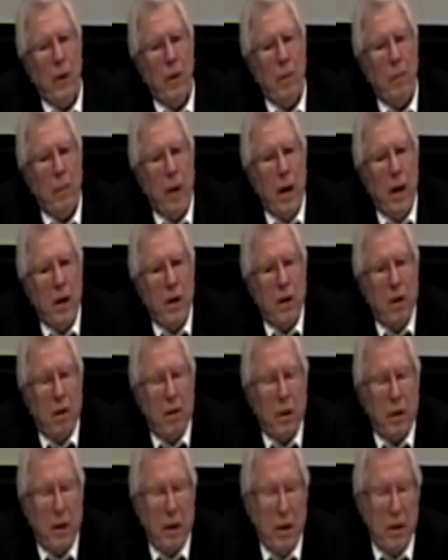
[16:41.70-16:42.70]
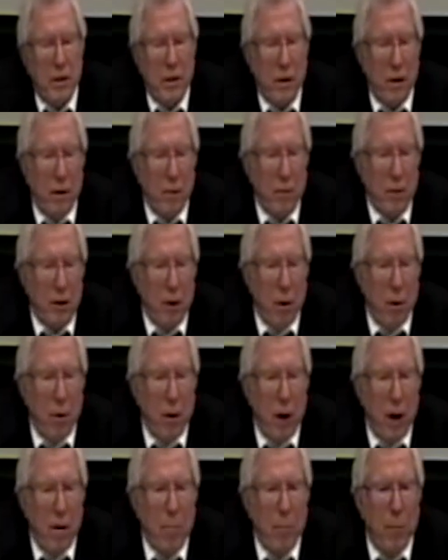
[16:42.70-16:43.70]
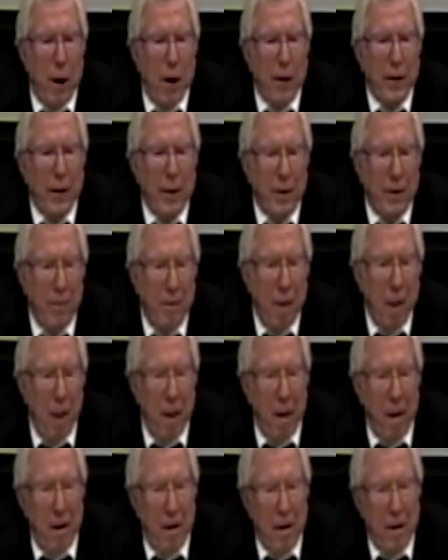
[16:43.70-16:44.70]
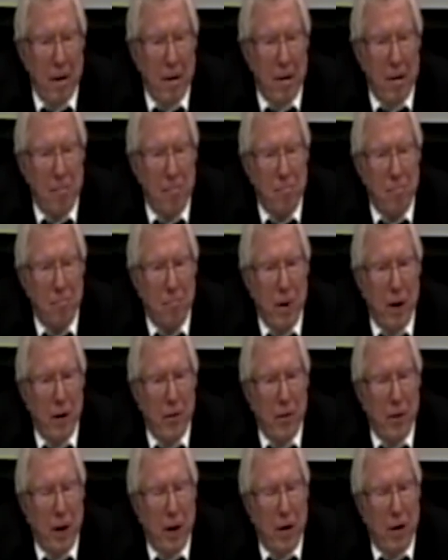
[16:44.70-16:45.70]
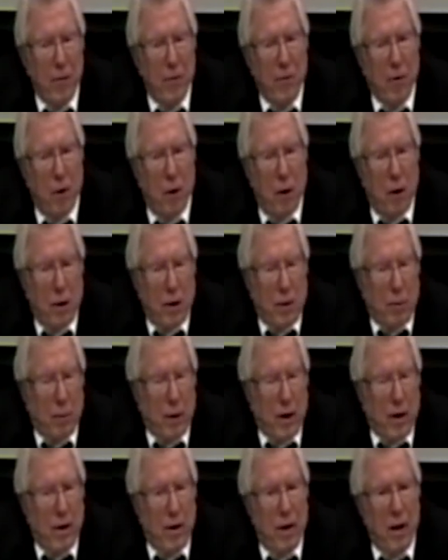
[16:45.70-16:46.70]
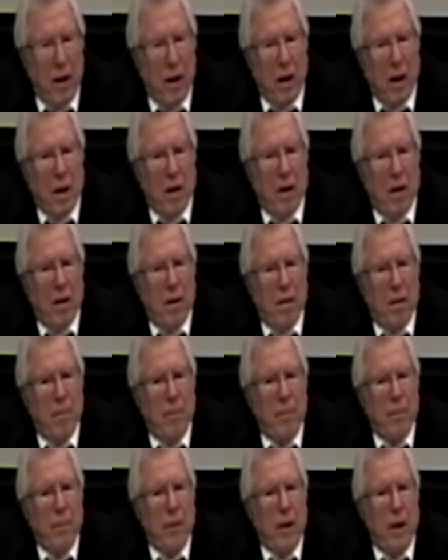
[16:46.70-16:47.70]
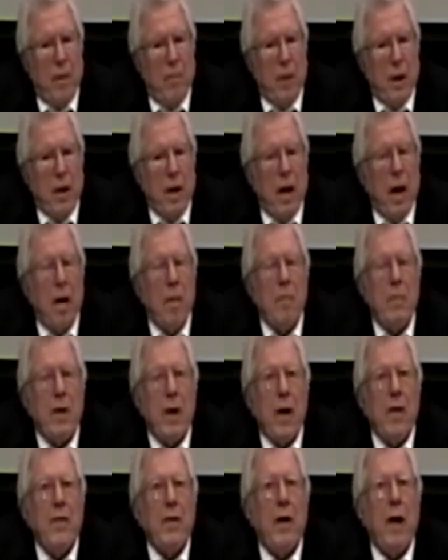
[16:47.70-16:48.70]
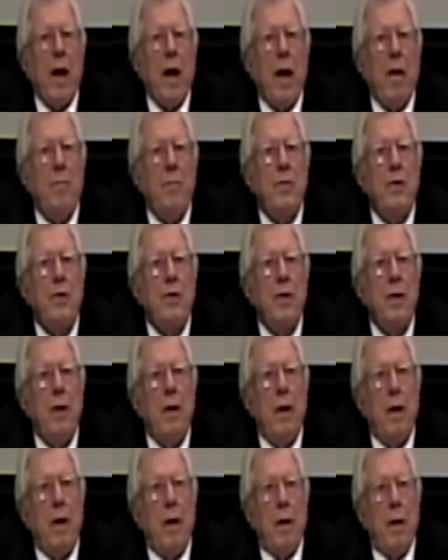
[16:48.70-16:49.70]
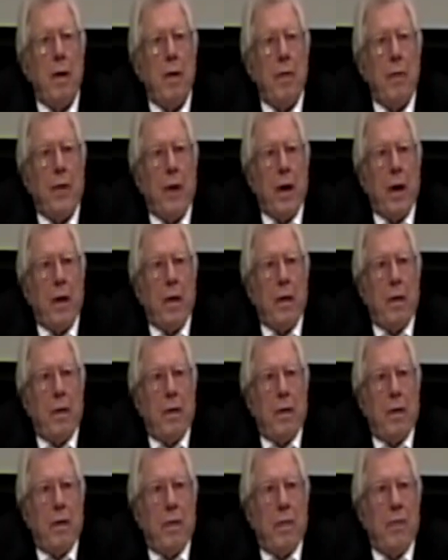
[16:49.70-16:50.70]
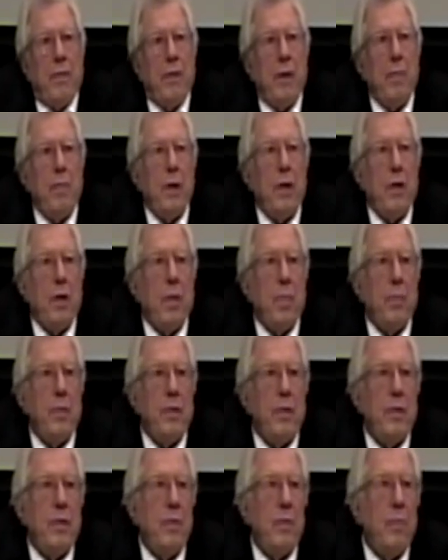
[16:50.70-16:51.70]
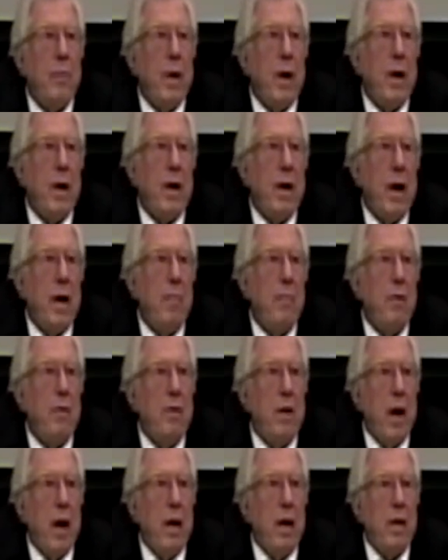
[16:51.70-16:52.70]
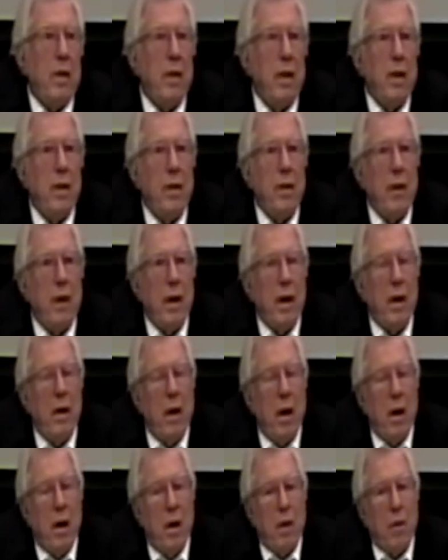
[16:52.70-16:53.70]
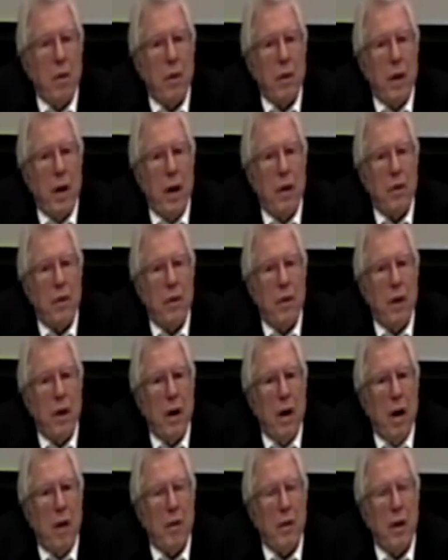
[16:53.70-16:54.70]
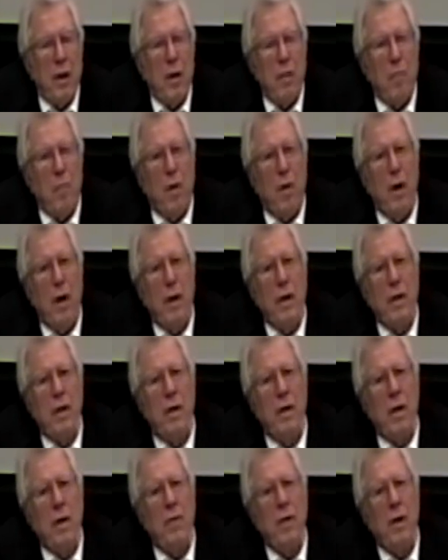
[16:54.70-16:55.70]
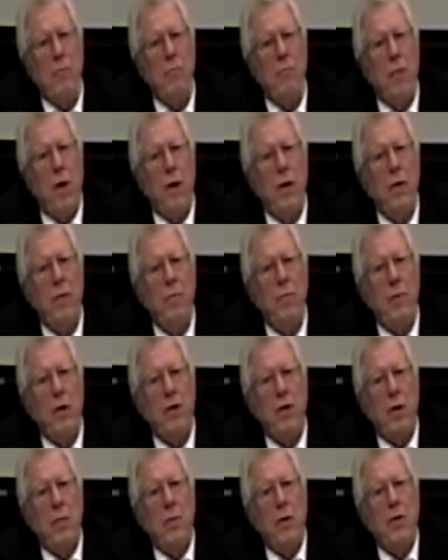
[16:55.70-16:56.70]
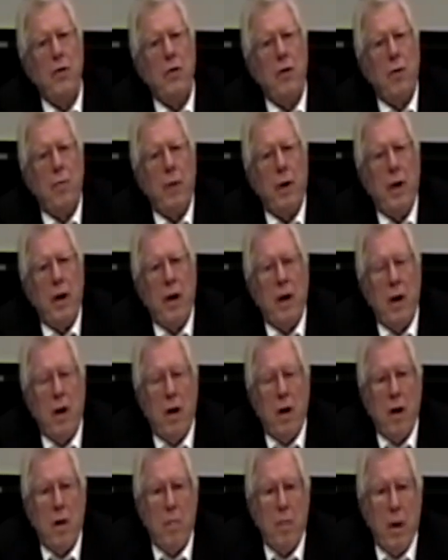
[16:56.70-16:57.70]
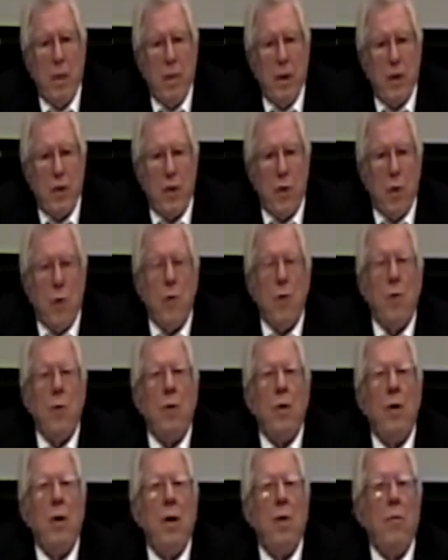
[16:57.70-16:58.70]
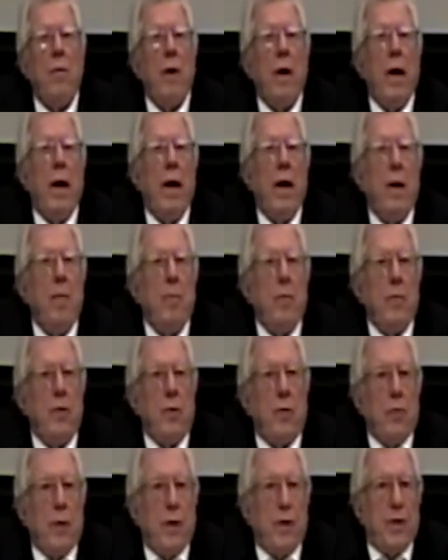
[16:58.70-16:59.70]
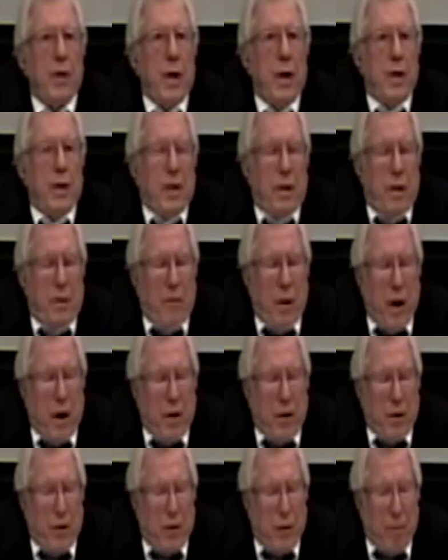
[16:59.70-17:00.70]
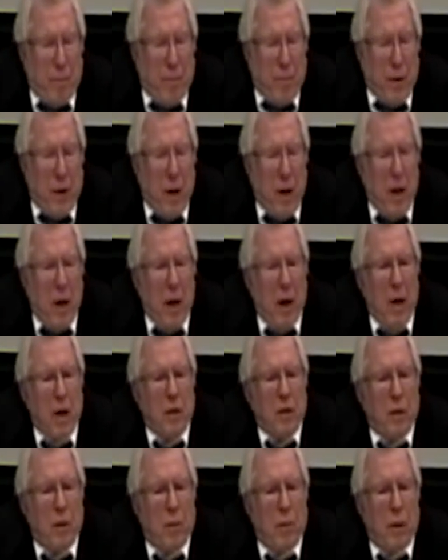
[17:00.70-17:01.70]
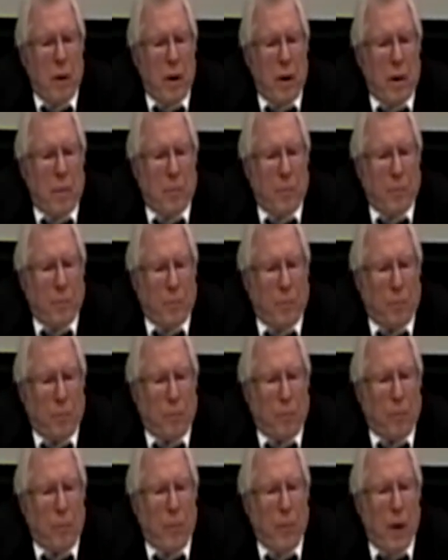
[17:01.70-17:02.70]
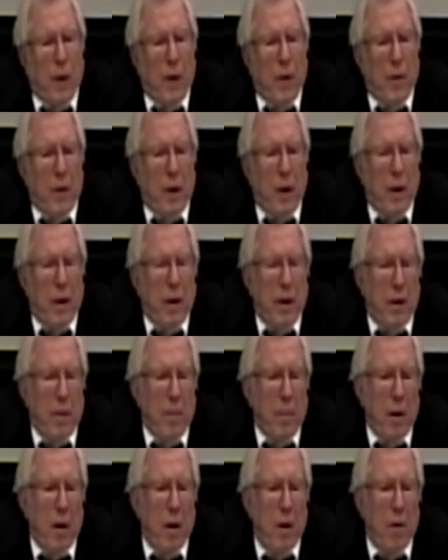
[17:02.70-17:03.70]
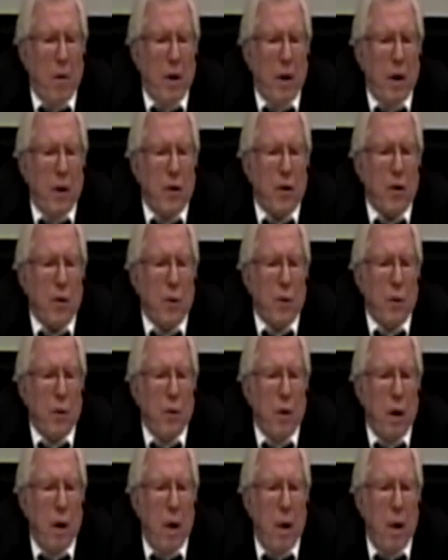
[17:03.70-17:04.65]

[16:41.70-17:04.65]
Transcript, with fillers: Man consists of soul and body, um, and then of course when um, they became death camps, uh, then uh, the bishops were, came too late and they could not turn around anymore. Only one bishop in Germany, or maybe two, were able to resist fascism. So um, the uh, whole issue,